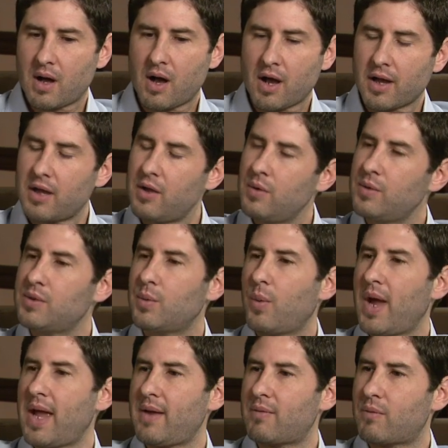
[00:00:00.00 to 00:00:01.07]
a huge
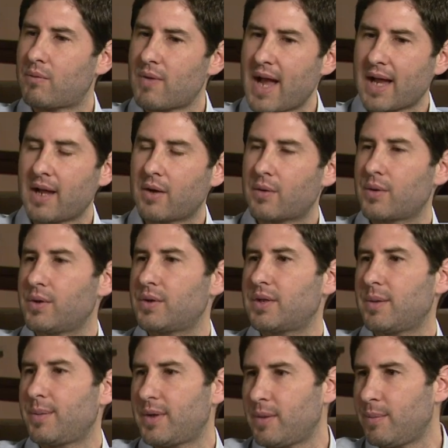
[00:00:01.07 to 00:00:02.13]
wave wreck a cruise
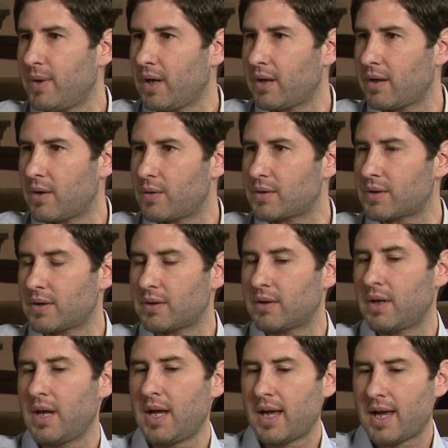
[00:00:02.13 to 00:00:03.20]
ship in the middle of the ocean,
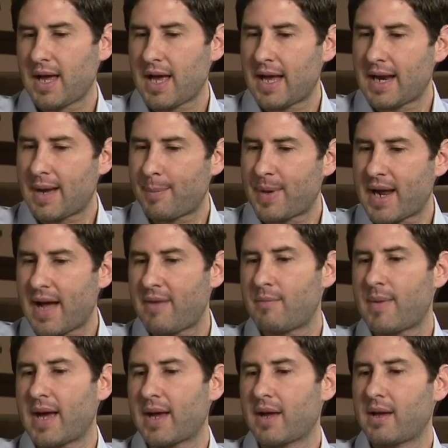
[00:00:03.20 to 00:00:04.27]
and I'm going to have
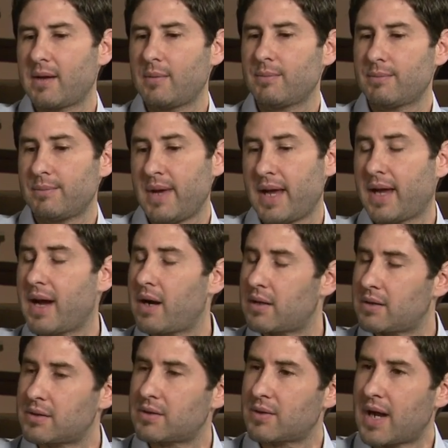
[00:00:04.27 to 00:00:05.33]
my main
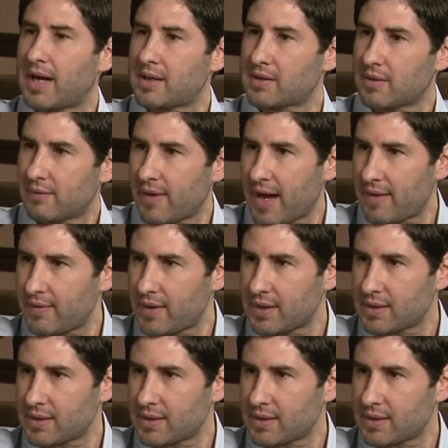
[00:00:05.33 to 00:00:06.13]
characters try to survive